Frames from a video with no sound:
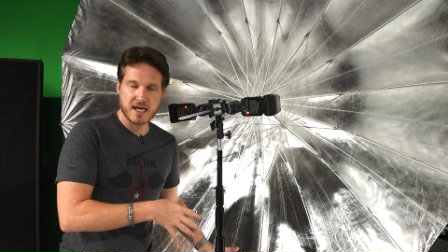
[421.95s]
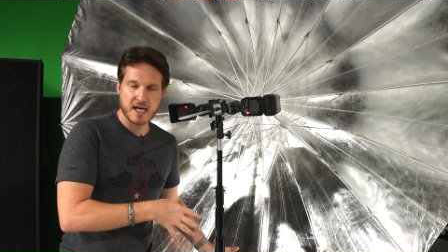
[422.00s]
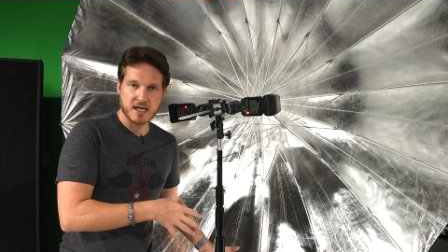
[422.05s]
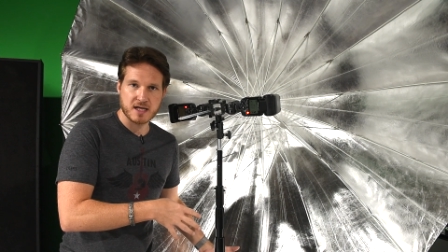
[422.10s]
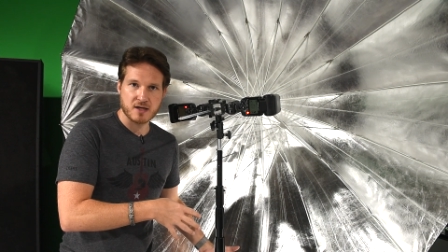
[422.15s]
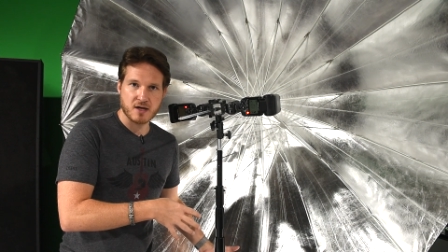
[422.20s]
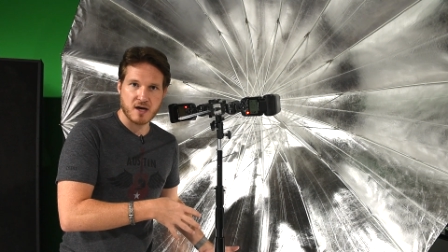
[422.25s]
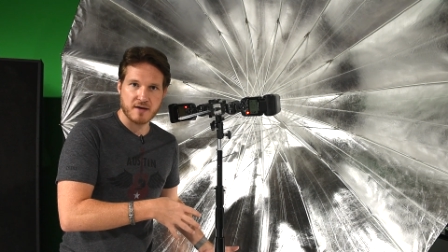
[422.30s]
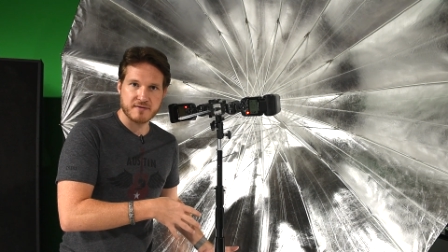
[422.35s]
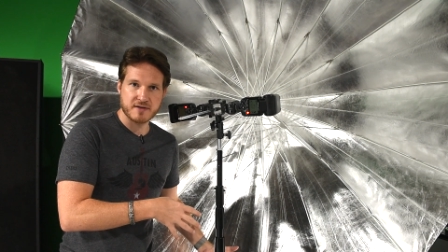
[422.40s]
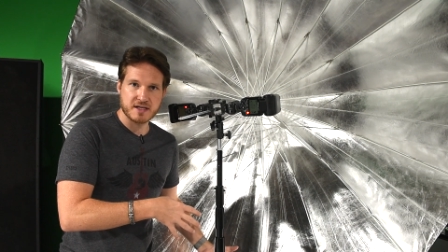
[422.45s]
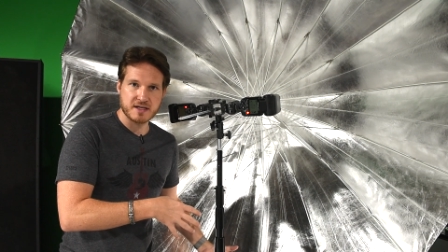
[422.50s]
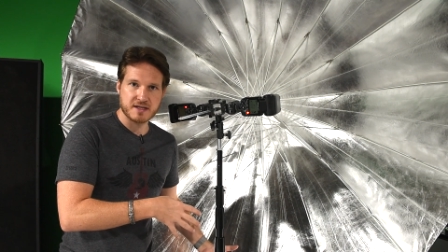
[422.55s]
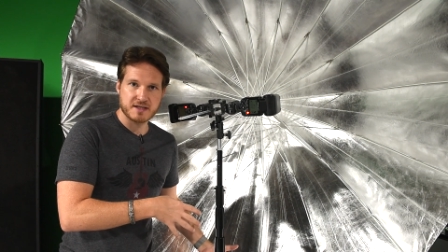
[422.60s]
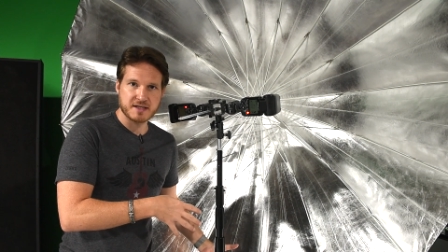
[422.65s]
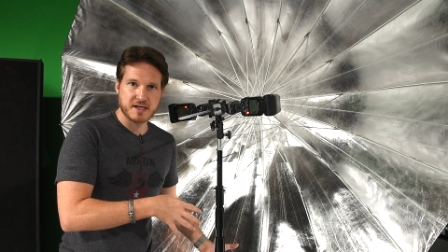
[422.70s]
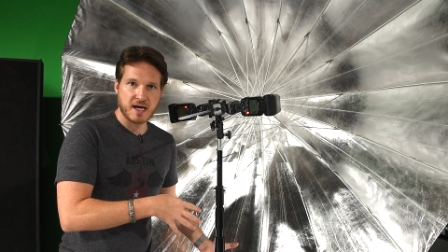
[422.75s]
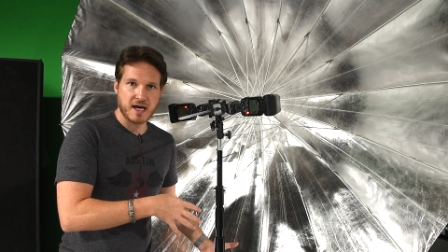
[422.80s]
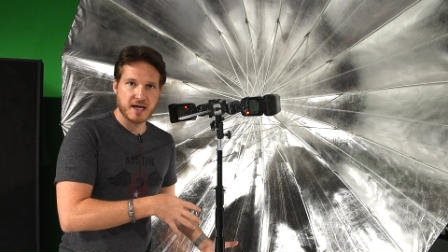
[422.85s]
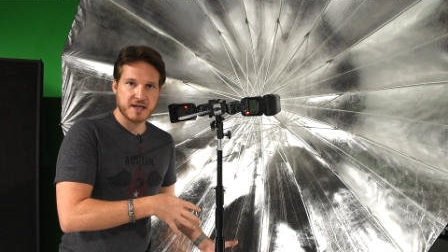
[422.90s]
hanging off of
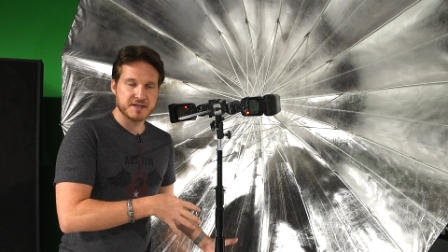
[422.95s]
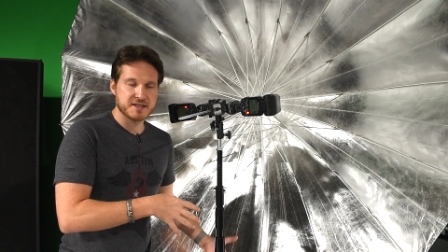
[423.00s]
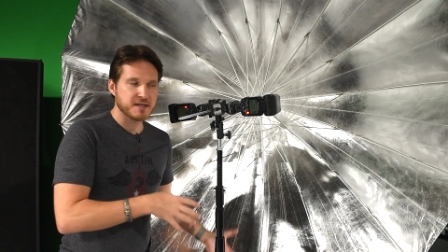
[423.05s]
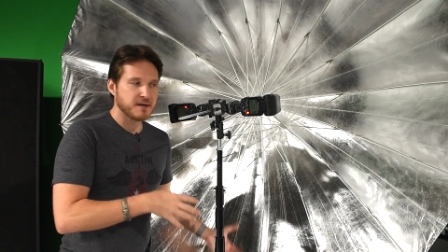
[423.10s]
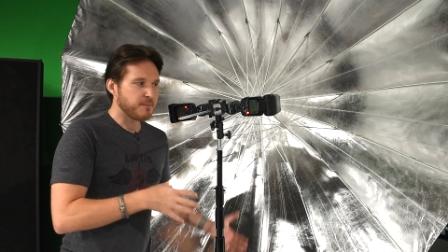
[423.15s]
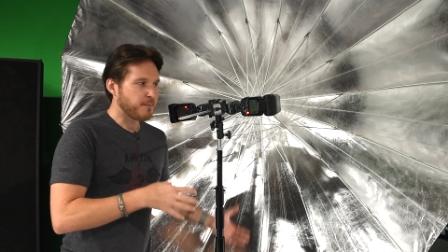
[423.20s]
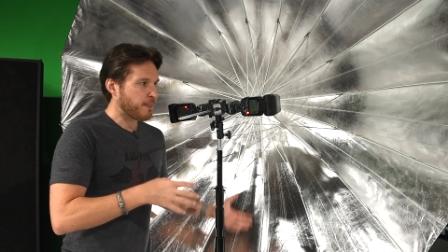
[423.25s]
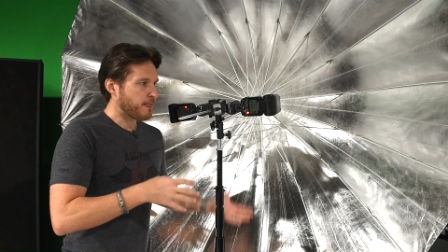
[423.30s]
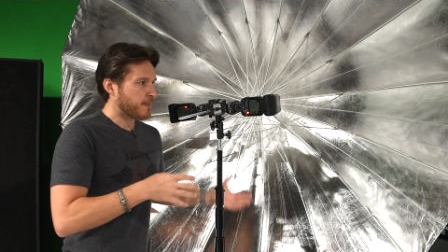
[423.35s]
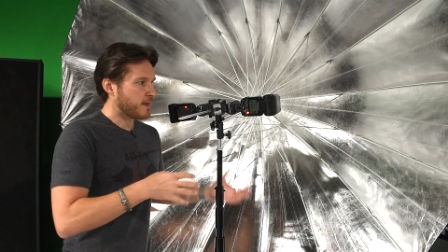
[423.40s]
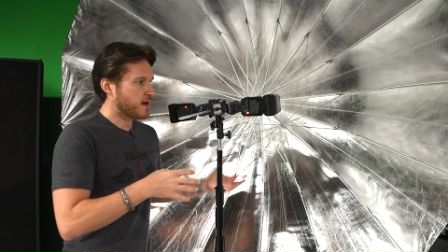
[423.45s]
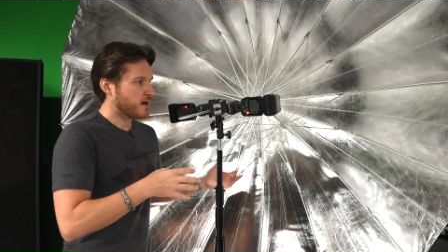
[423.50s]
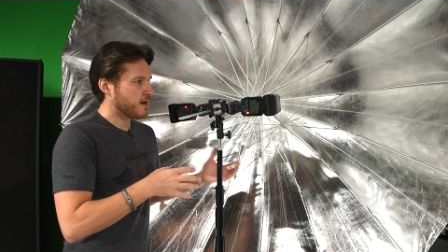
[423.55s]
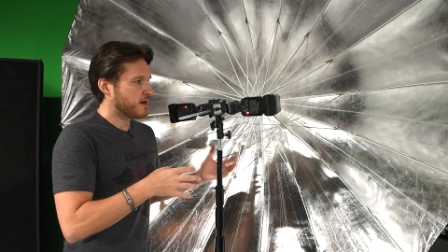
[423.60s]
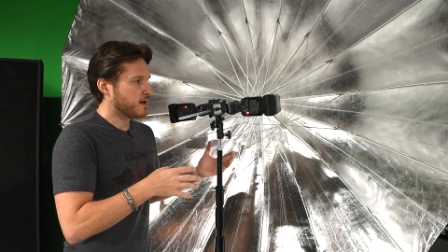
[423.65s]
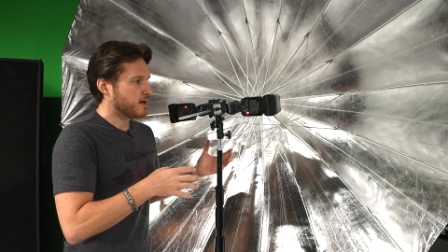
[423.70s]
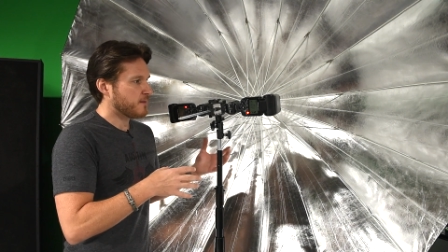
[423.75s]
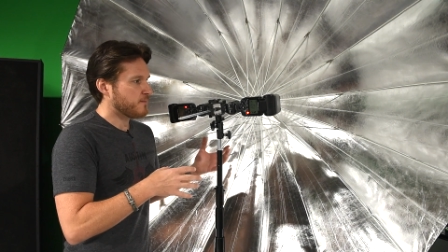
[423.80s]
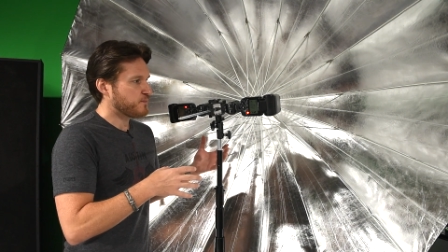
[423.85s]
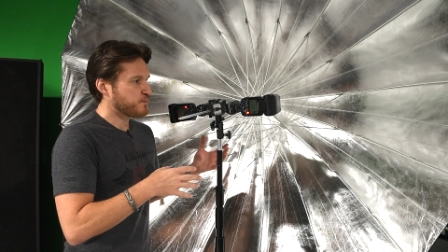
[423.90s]
these guys?
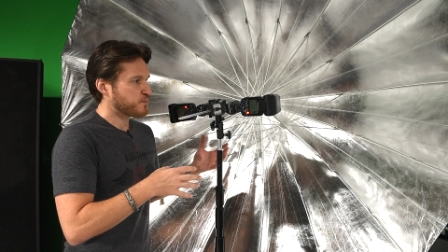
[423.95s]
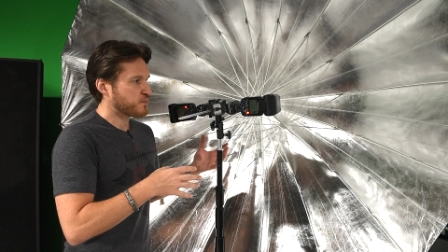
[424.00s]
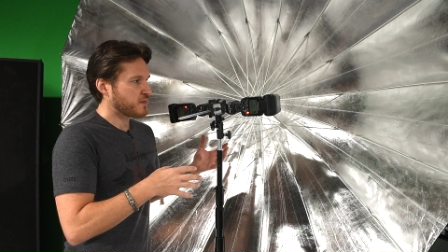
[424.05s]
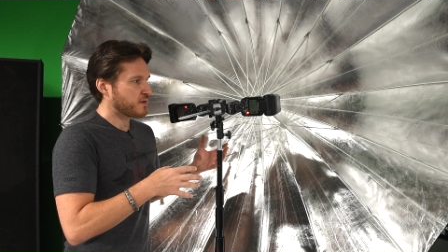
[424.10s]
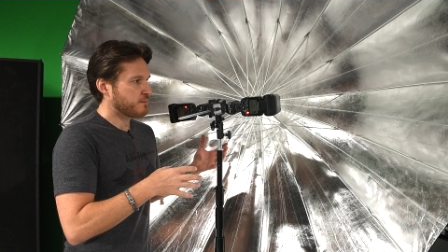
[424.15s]
Um,